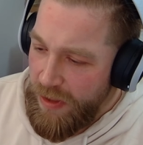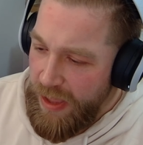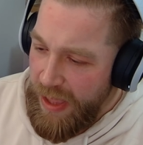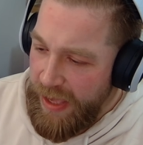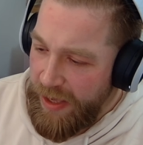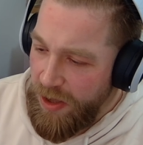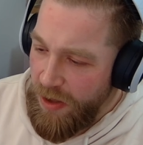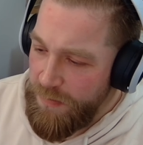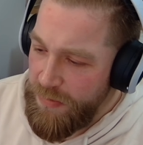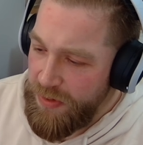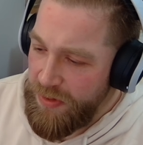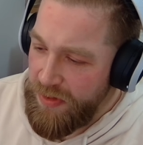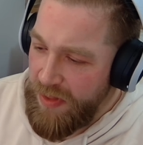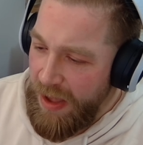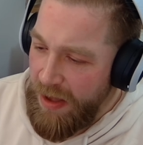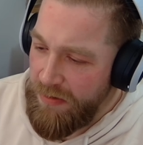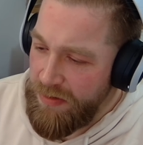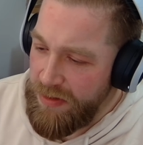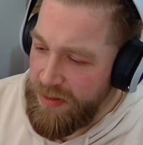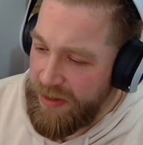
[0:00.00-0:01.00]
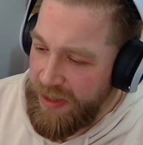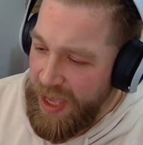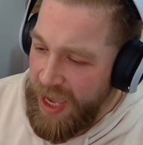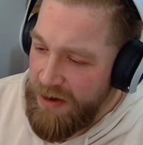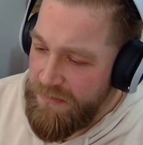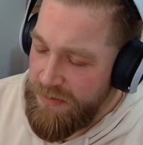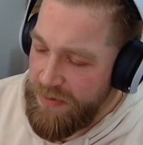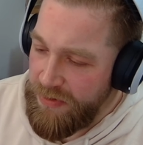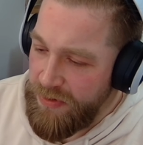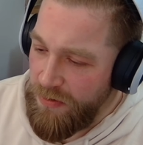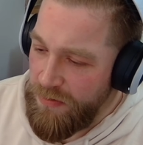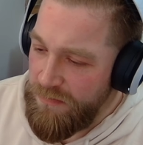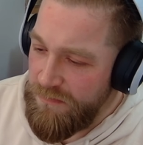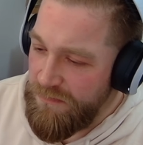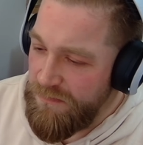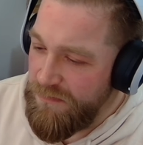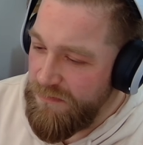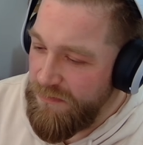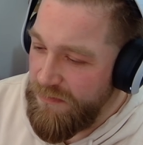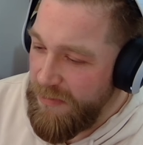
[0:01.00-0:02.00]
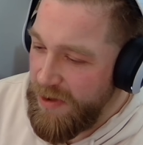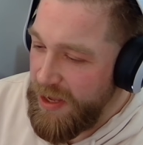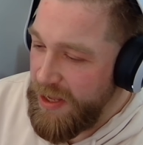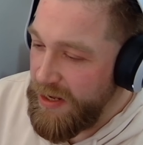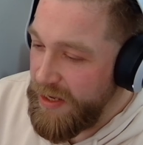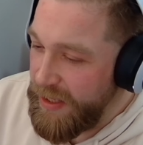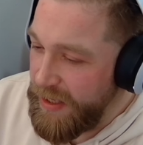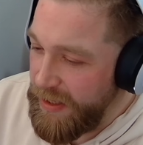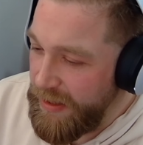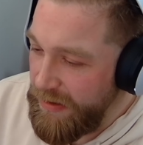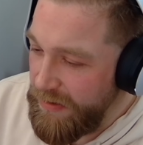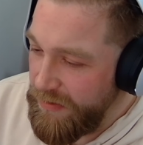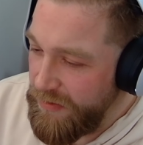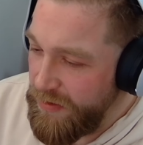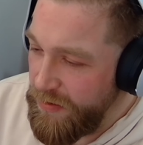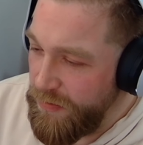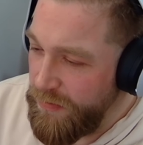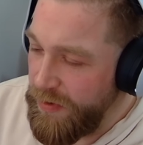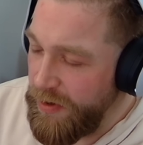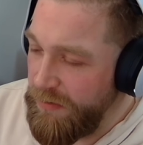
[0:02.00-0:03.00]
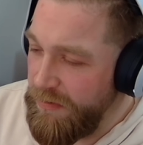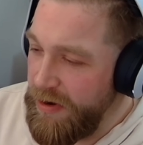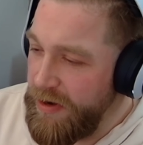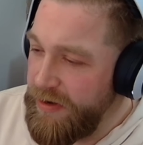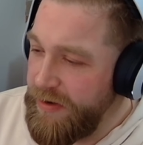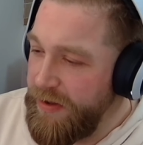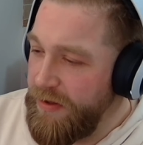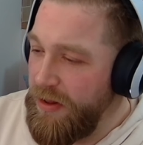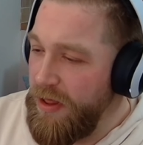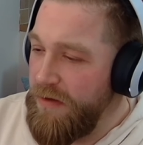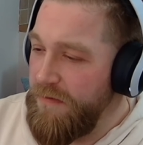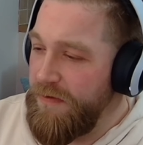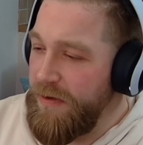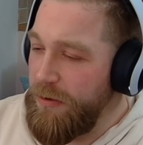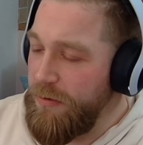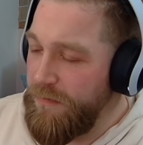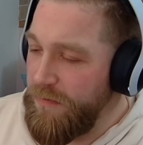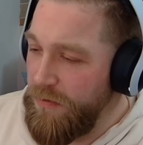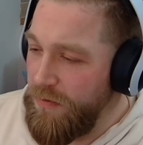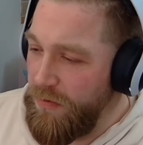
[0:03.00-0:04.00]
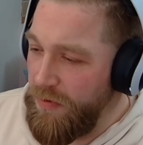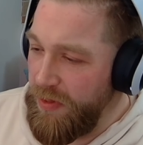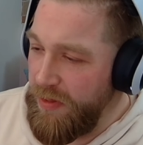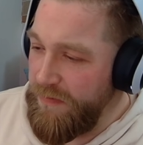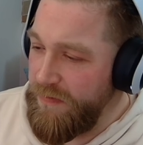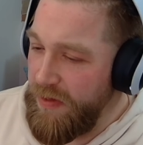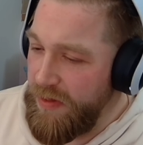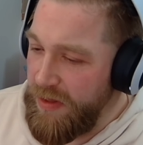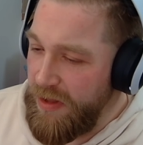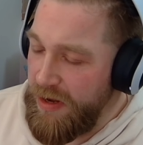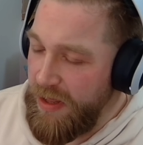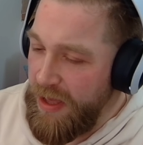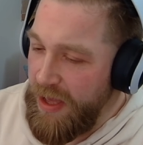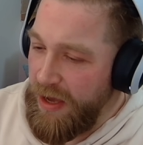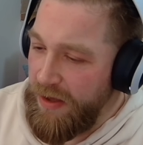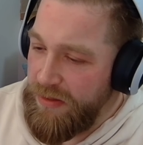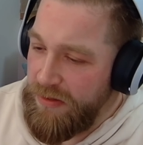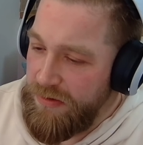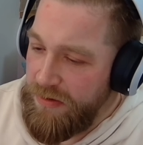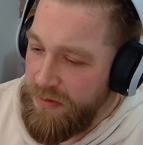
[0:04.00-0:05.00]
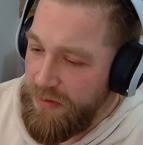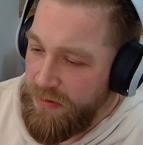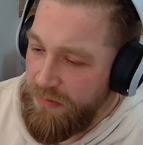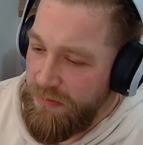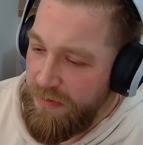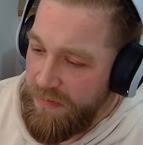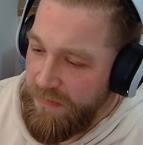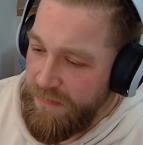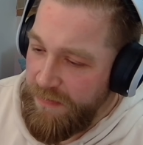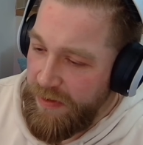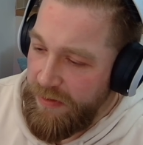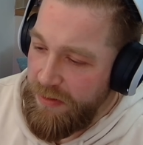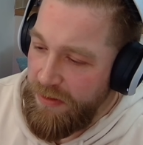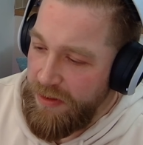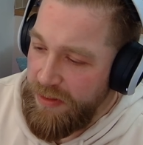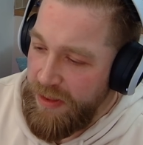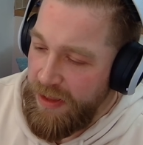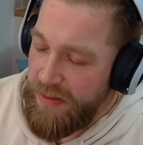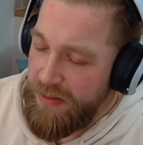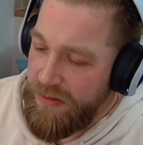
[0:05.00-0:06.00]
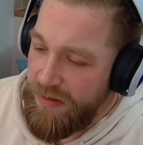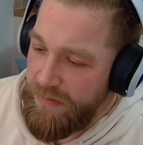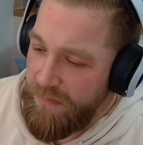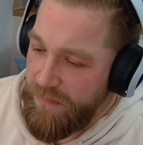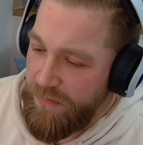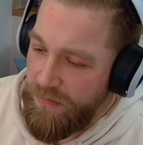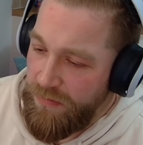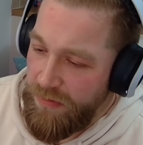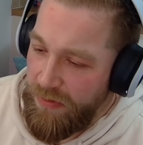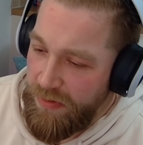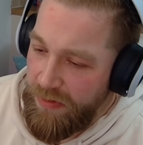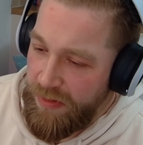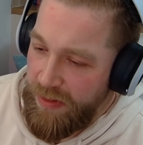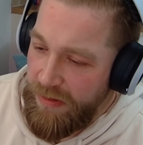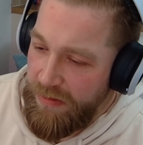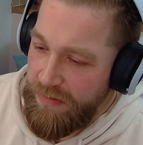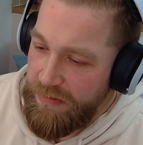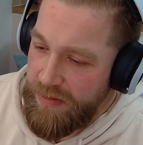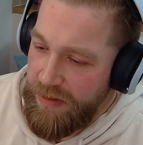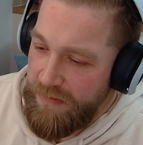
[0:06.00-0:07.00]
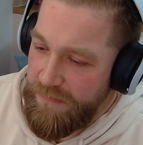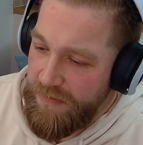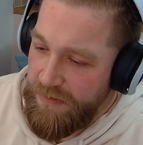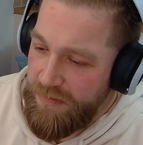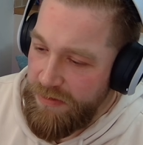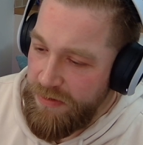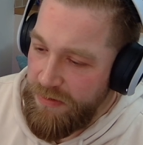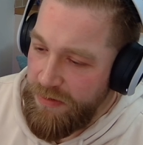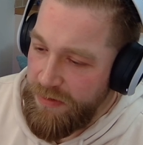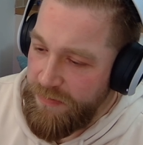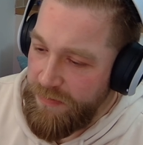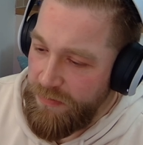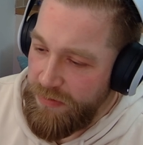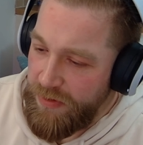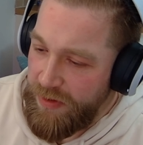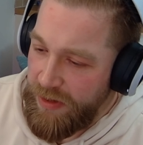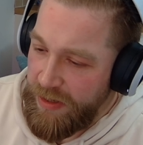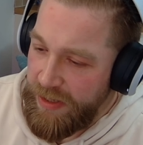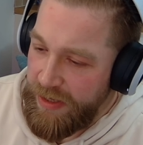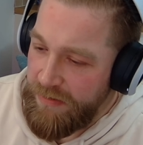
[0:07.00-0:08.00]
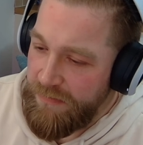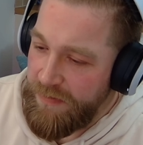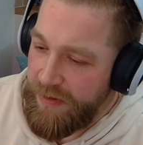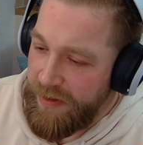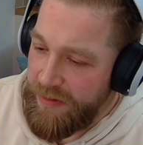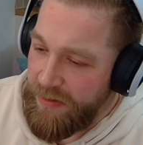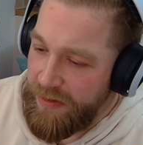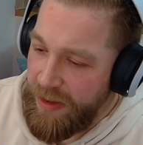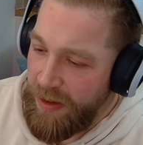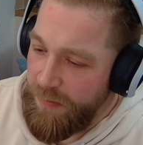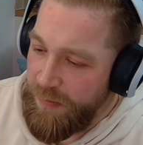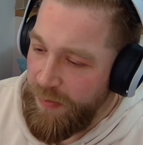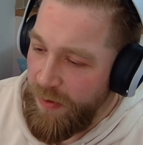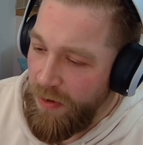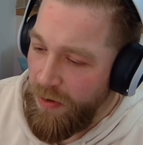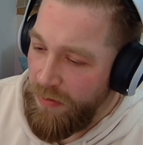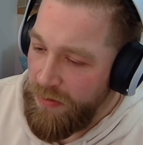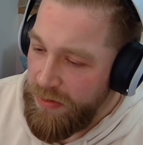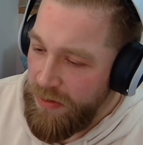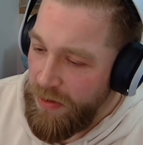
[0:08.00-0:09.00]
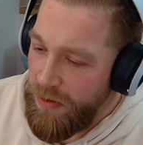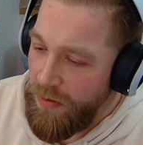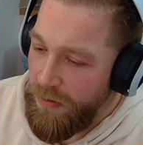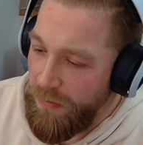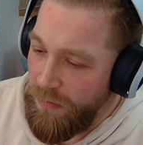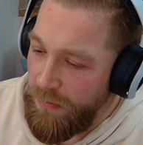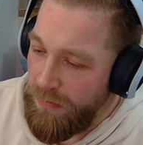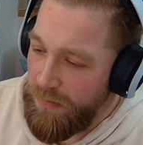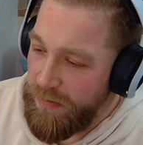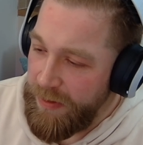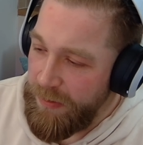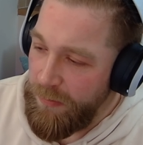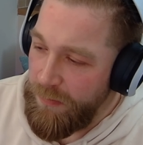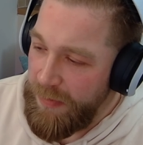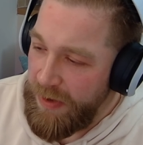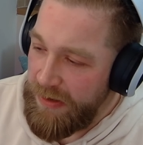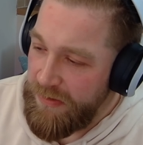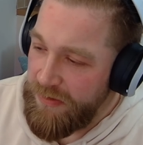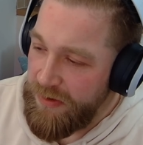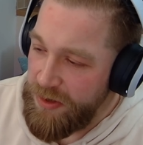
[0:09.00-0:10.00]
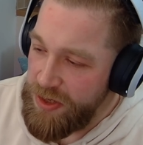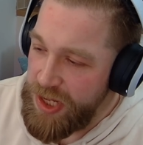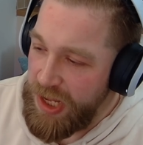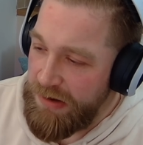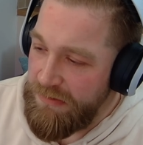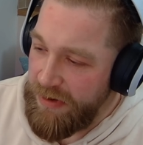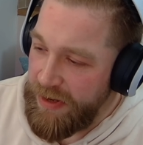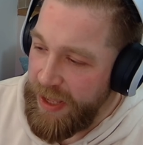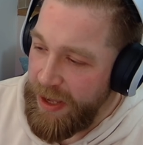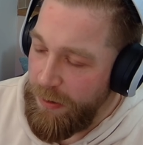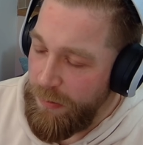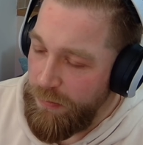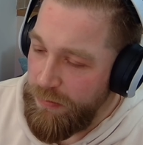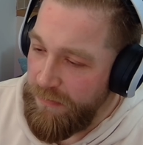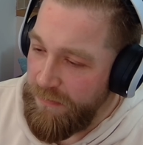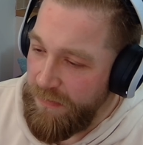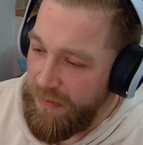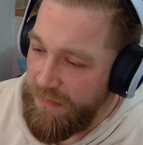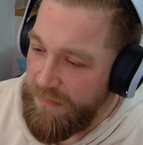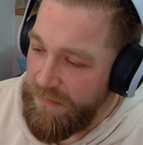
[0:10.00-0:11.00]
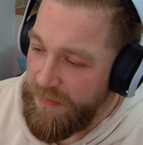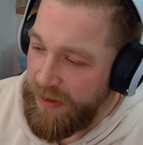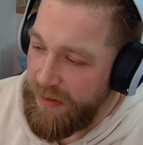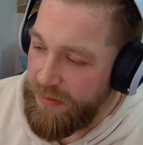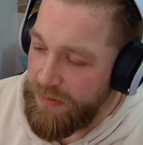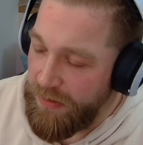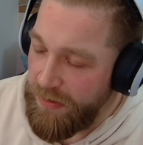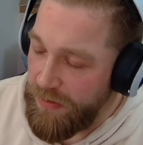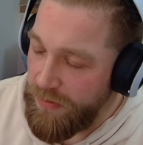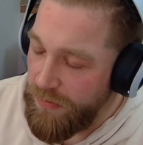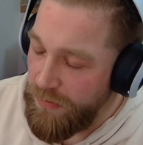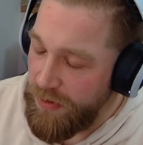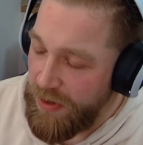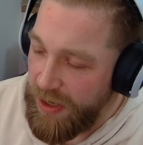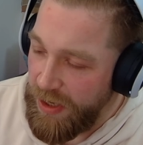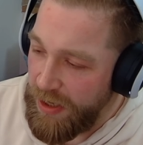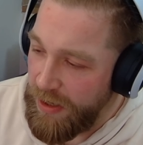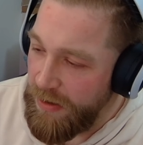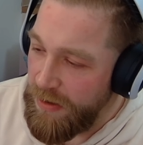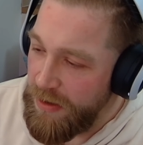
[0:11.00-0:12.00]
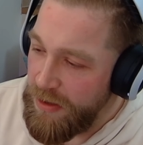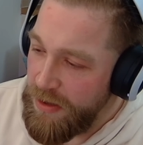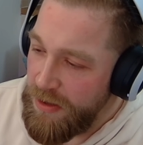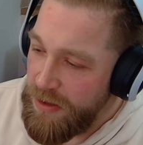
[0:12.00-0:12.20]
it comes to now that the carers don't really do a great deal. I think, of course, if there's any accidents or anything like that, then of course they're very useful to clean, things like that. But on the whole, they were meant to generally help with like things like cooking,